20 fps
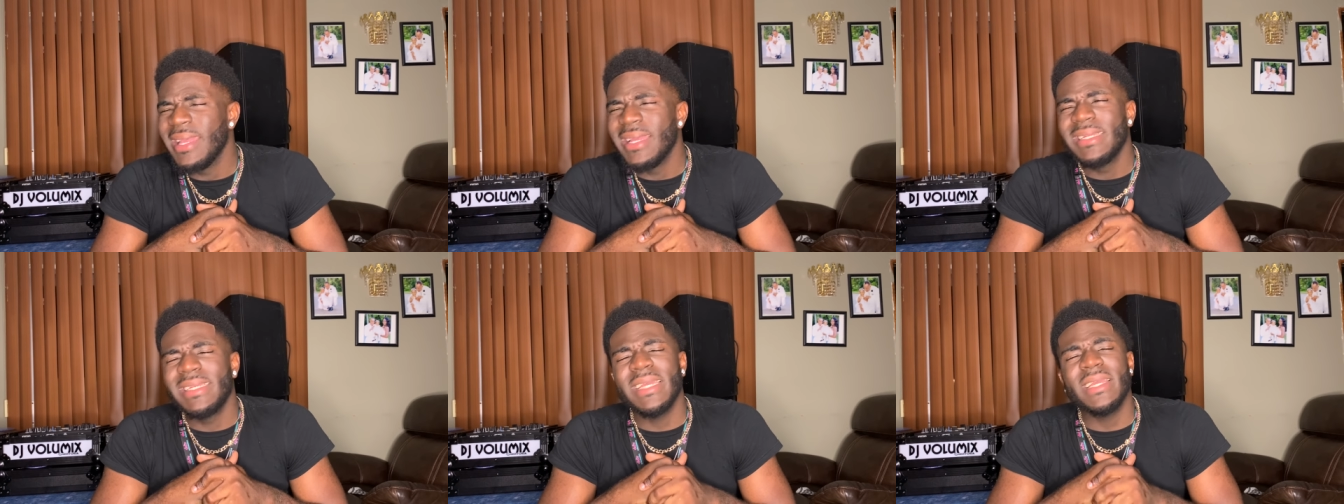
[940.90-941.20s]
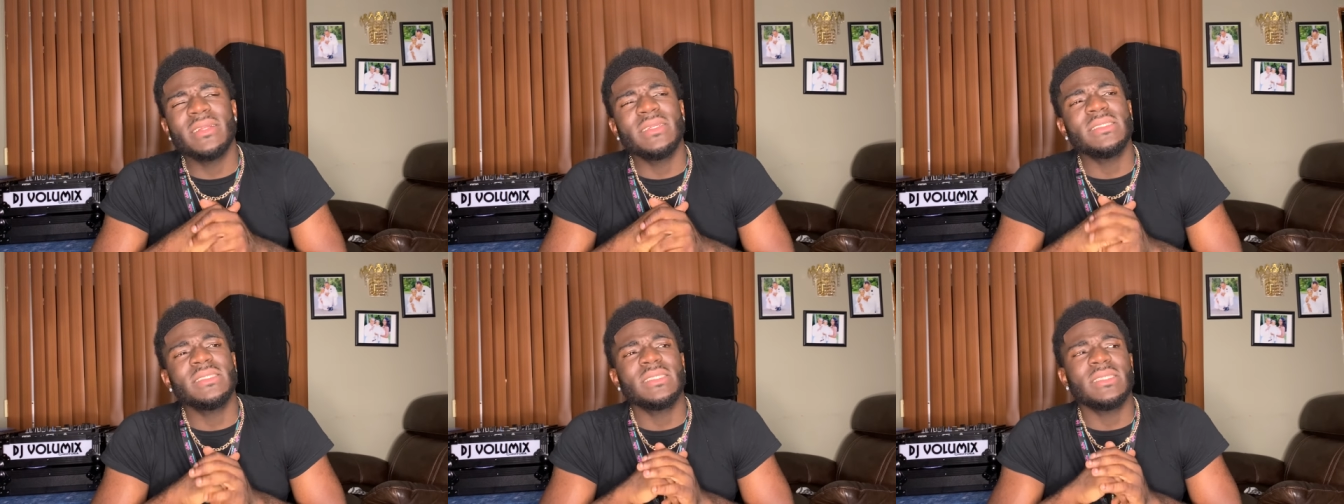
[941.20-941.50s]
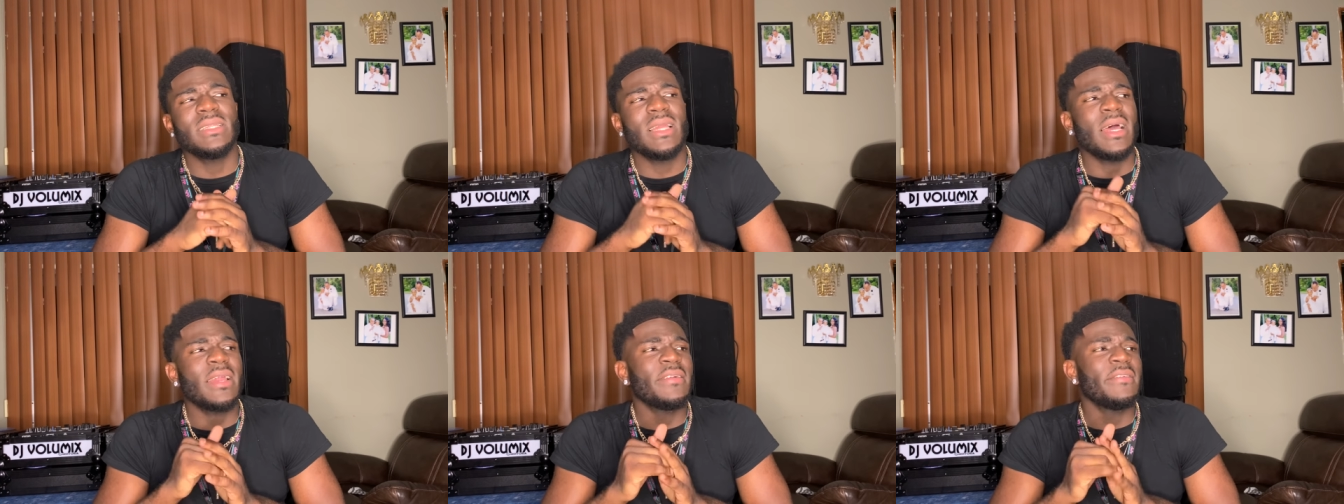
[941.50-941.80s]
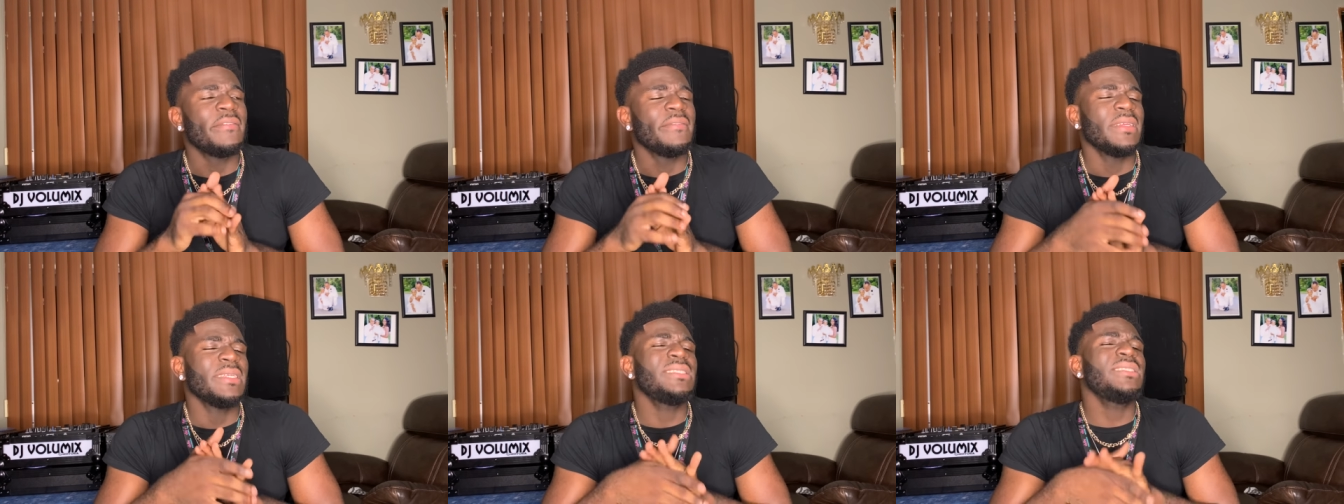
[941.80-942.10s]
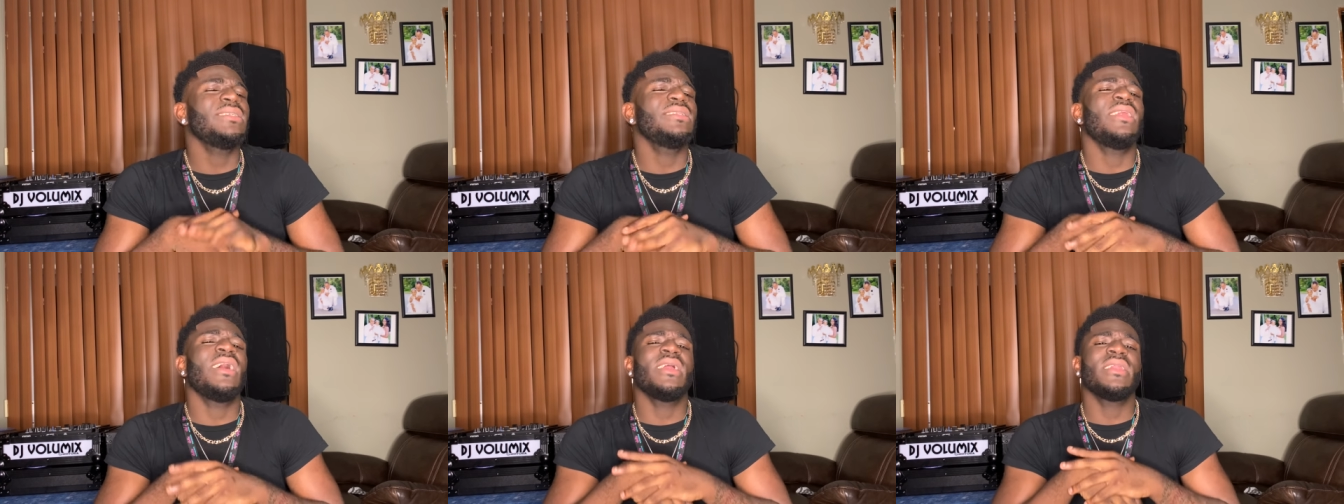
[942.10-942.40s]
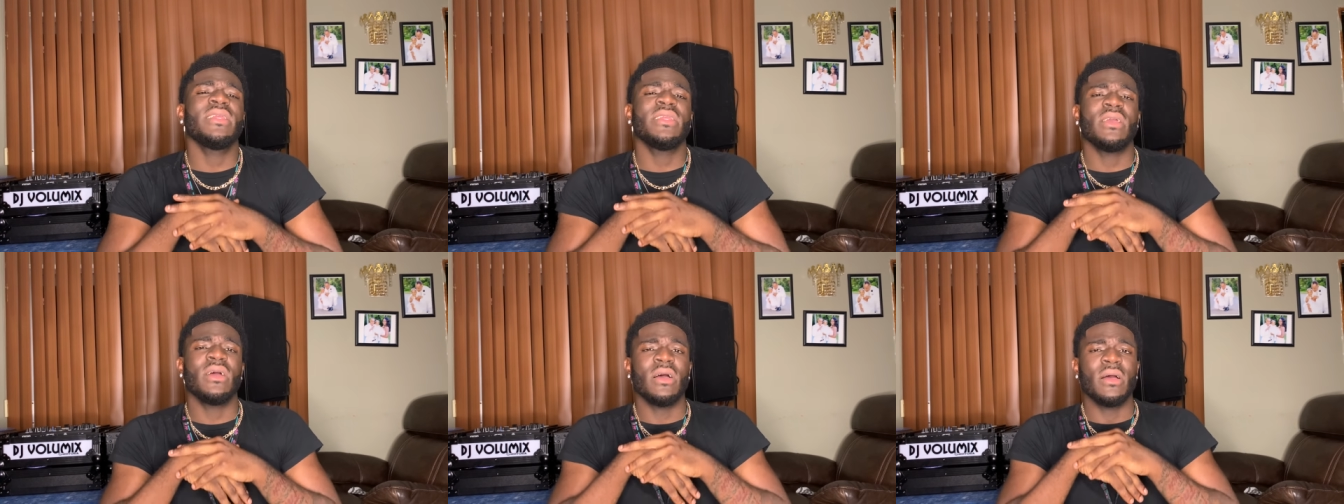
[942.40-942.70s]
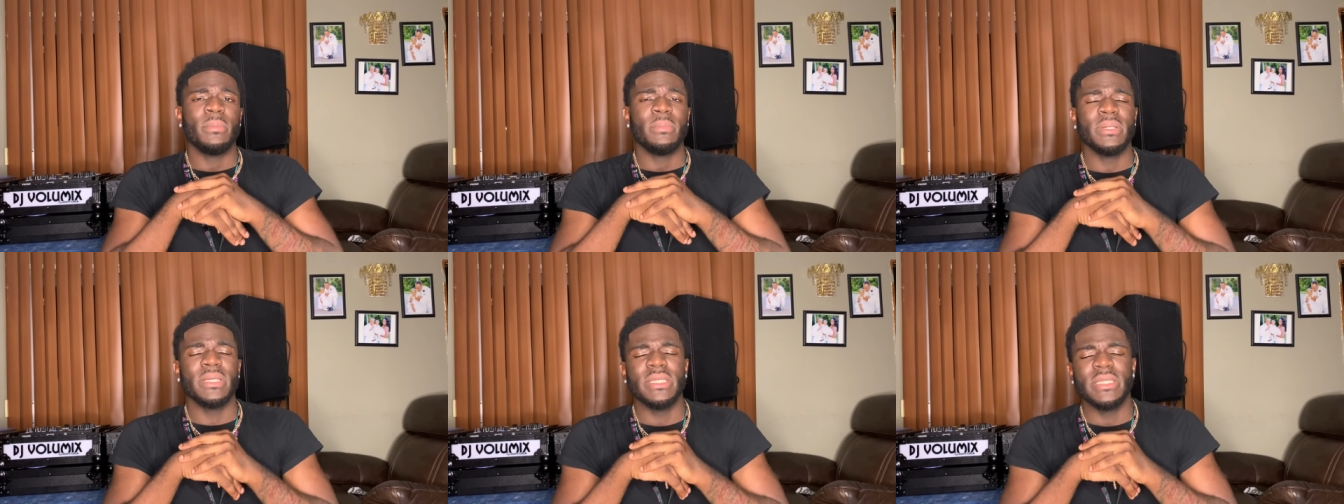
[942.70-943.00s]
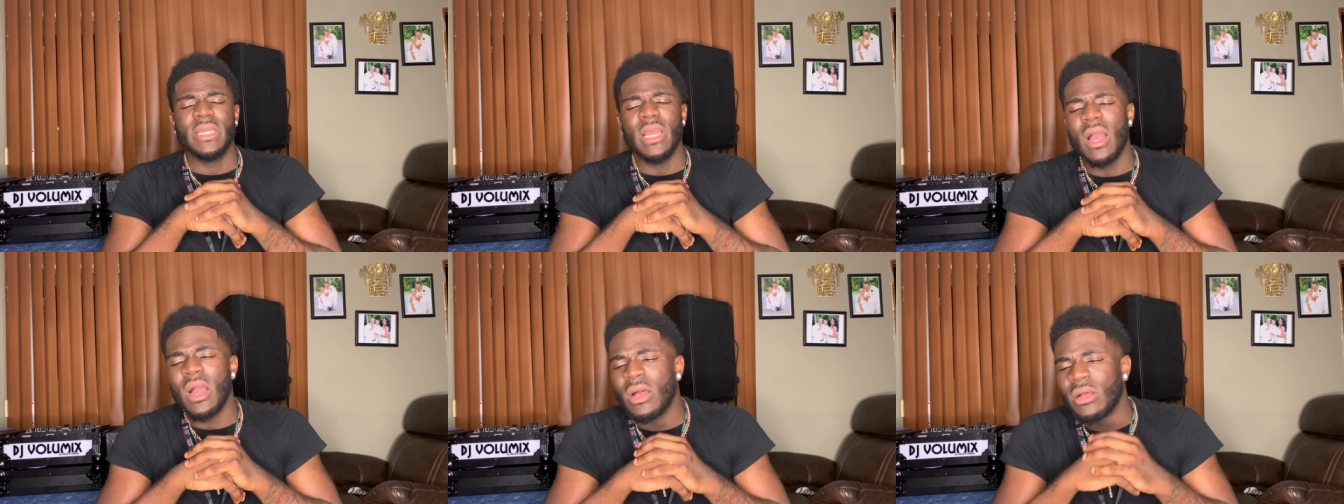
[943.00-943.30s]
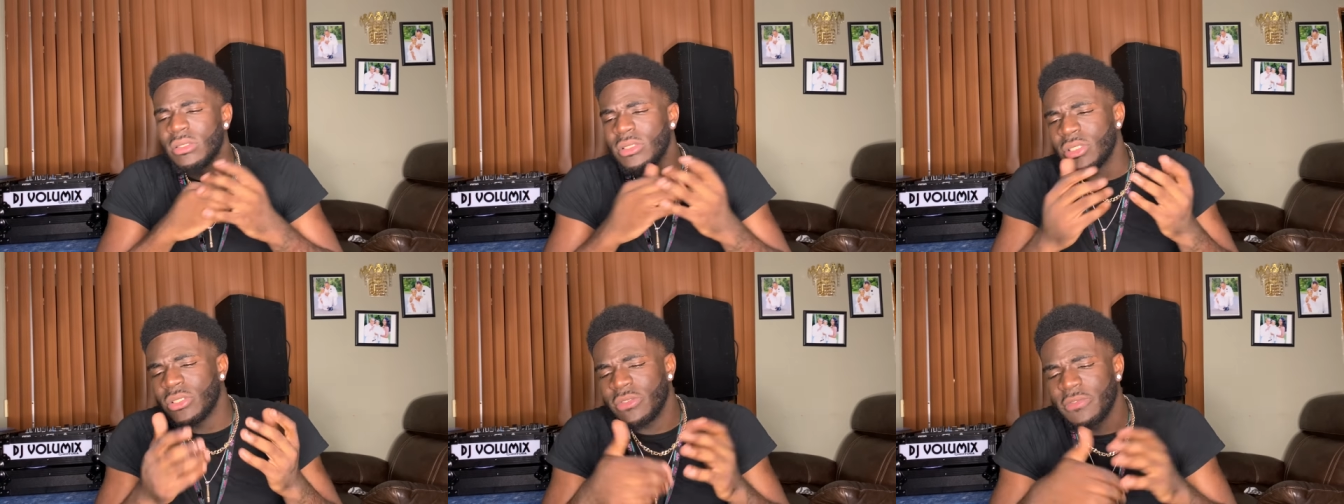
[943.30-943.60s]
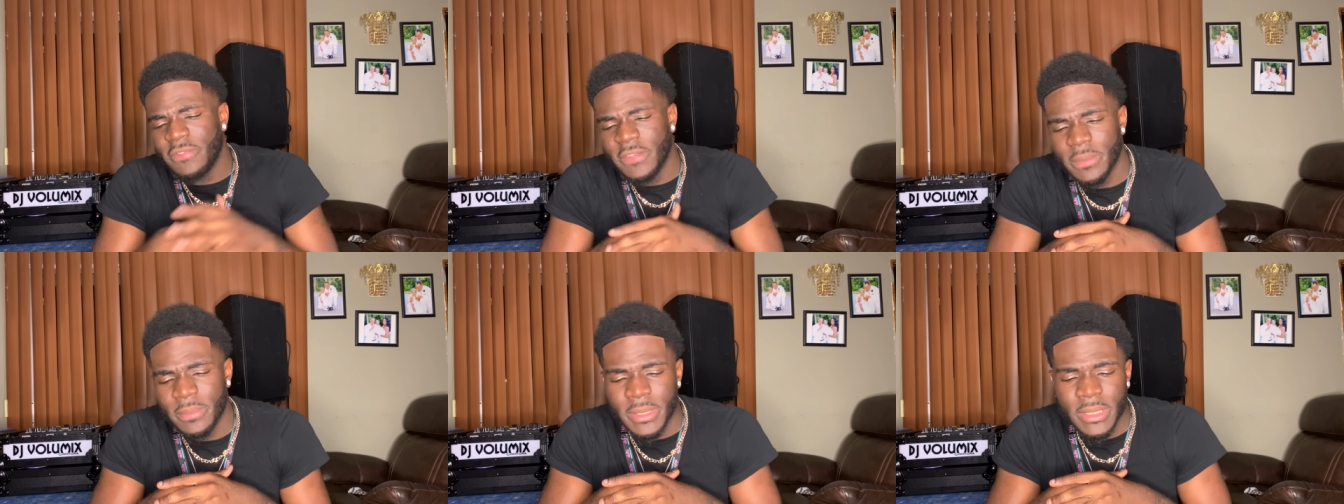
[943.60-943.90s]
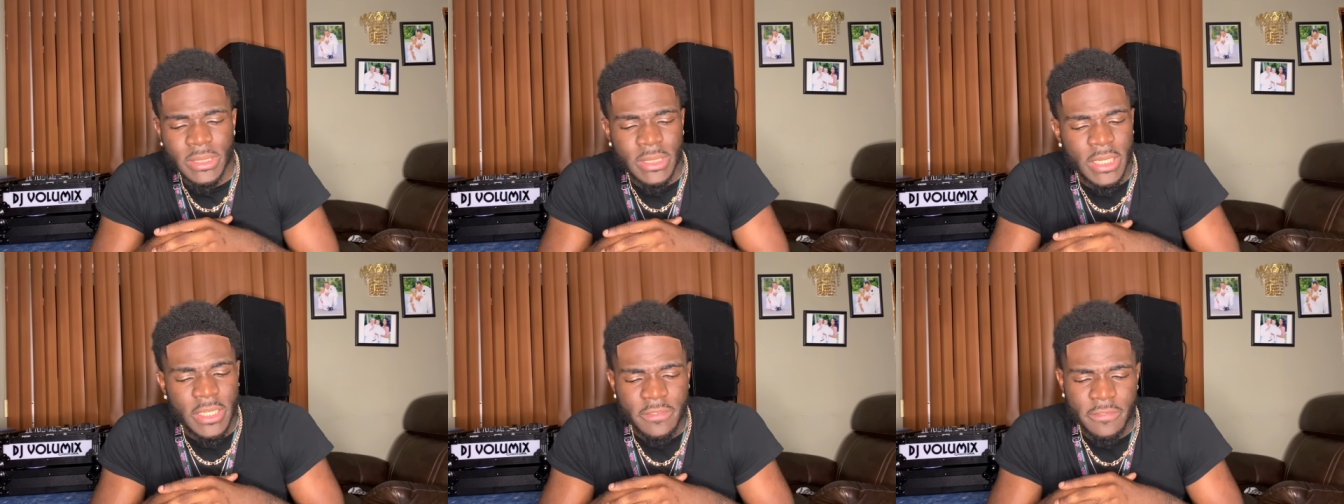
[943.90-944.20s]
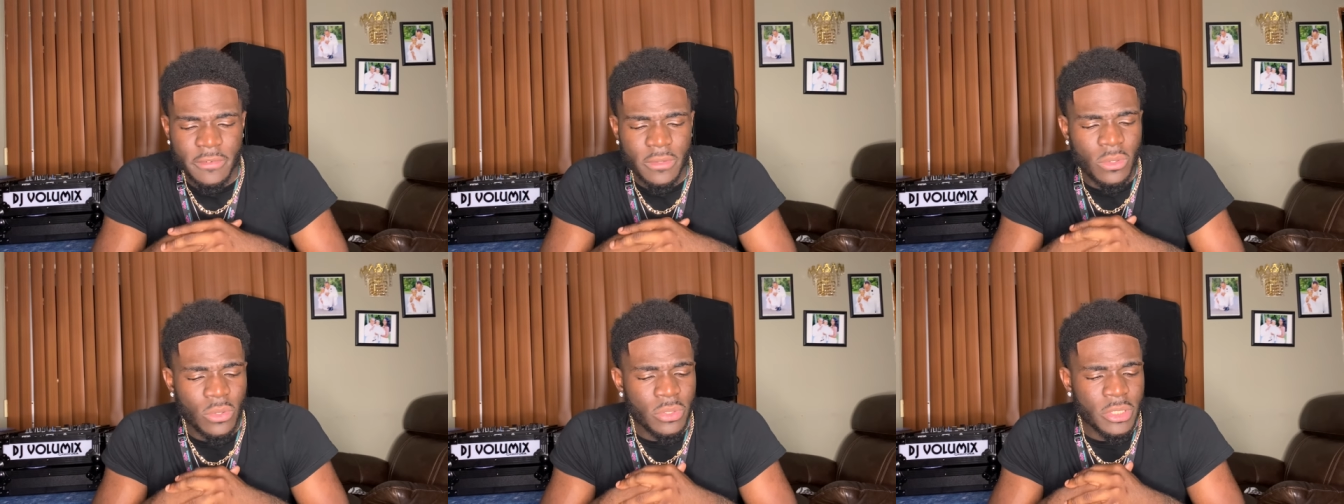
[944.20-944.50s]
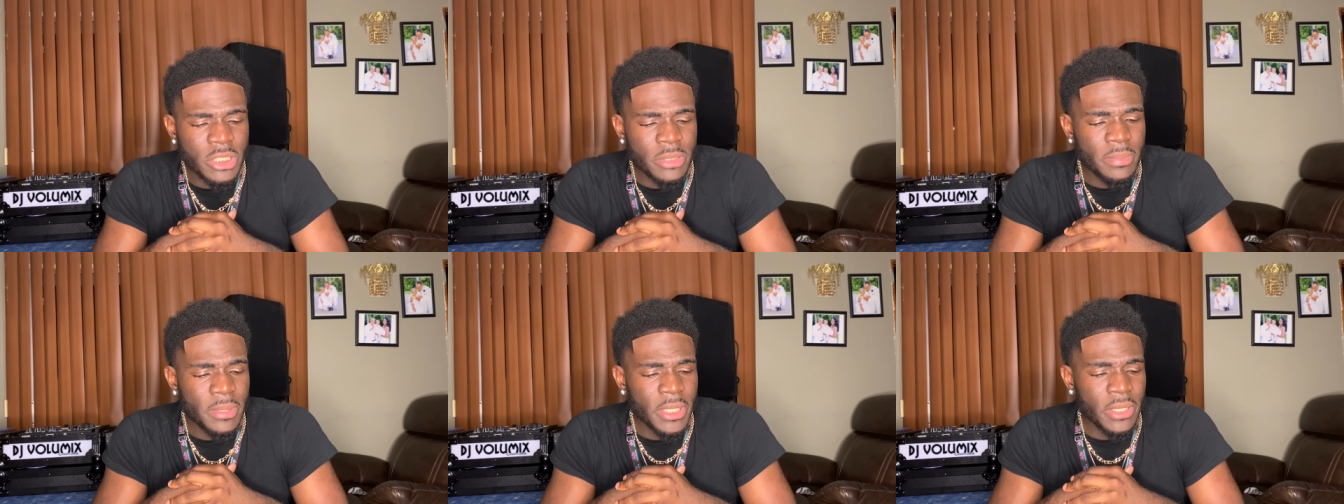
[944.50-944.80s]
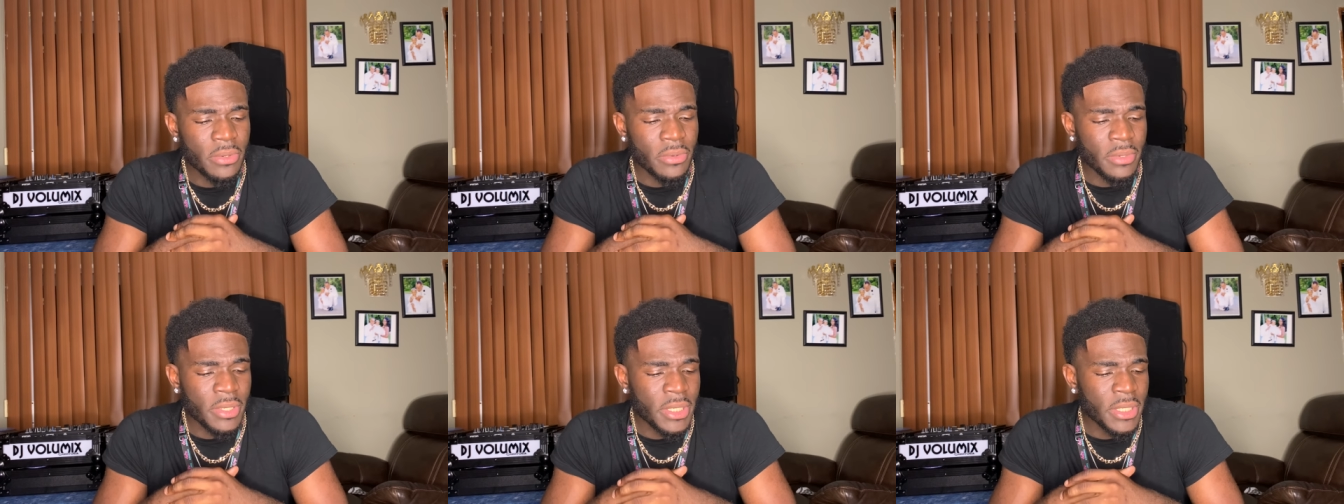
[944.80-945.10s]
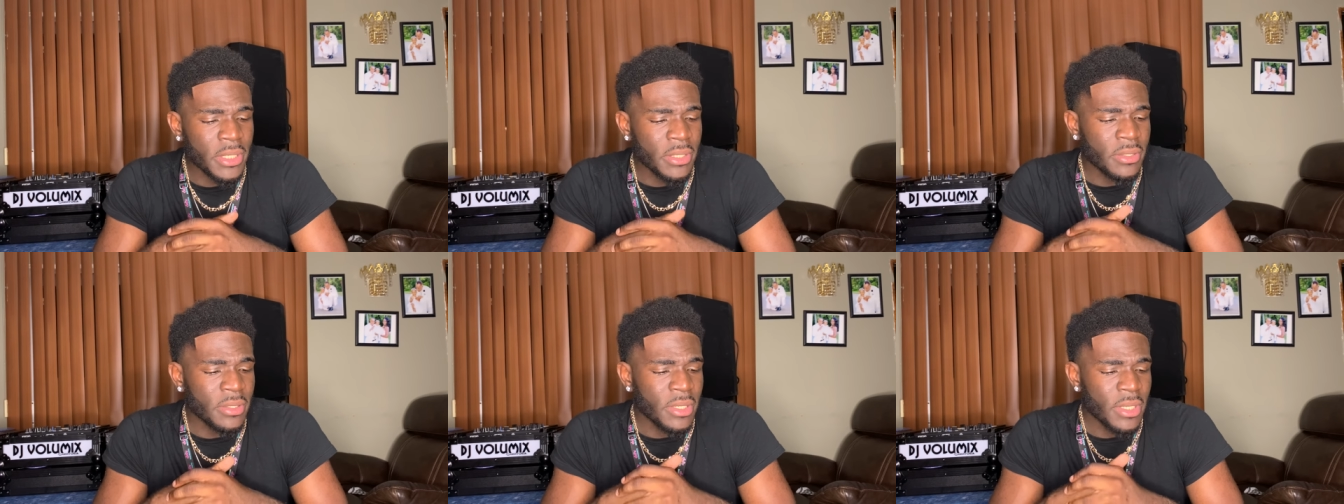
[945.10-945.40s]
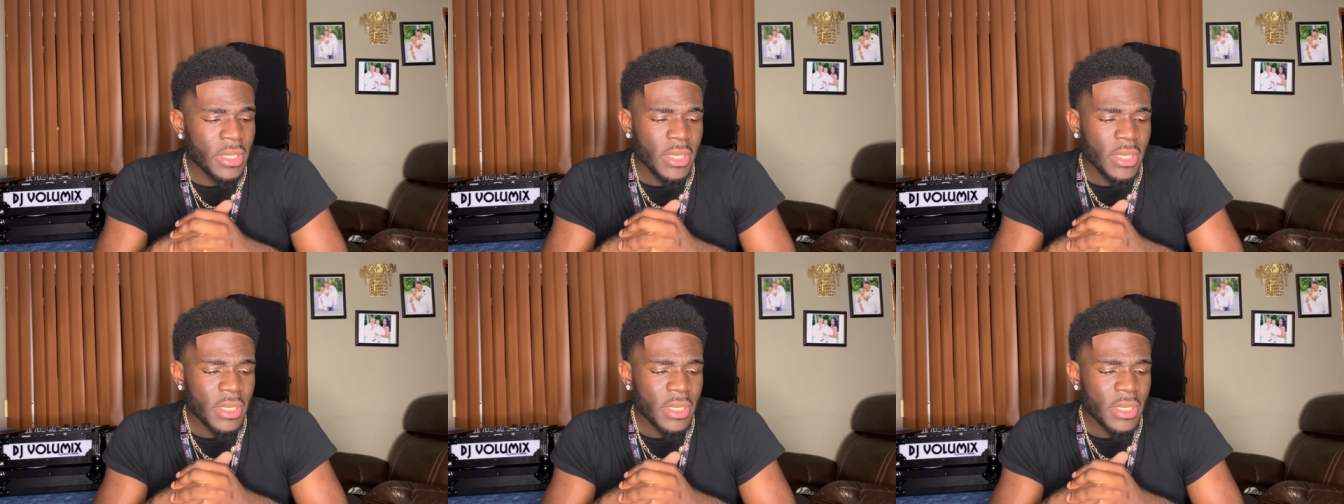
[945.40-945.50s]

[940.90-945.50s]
damn, there's a lot of y'all, but y'all, you feel me, thanks for always being real.